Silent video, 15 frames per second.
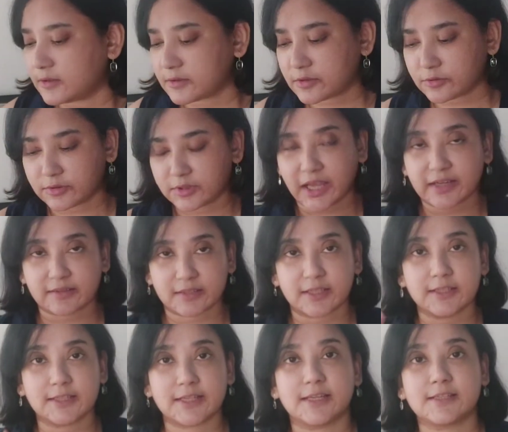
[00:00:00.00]
so that
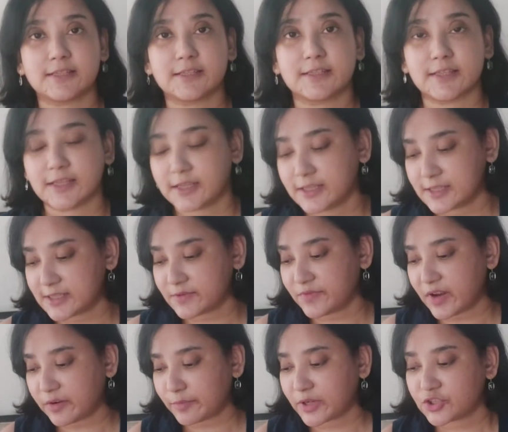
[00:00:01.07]
intensity is
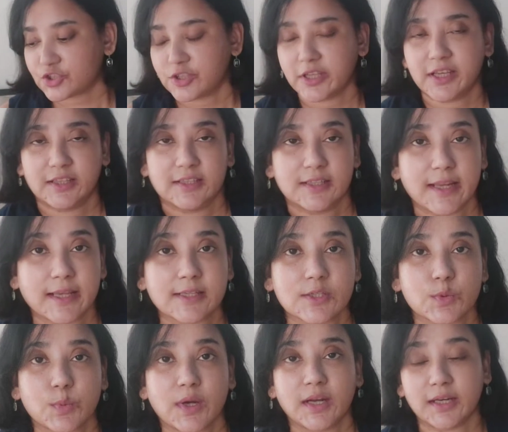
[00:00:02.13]
very much there. The
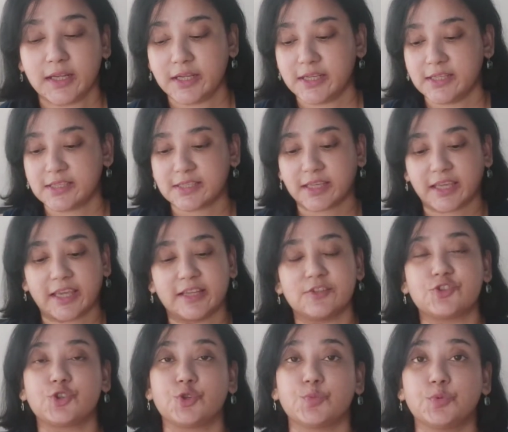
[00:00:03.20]
next one is
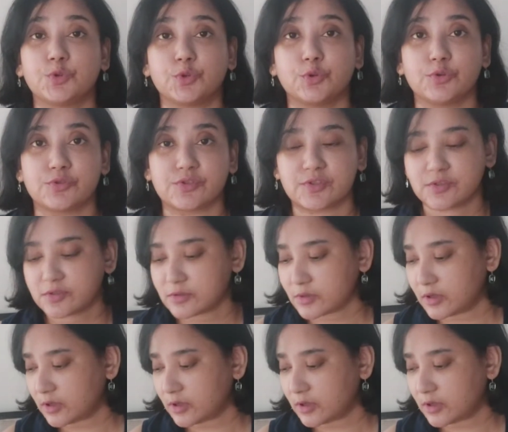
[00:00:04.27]
again tuberose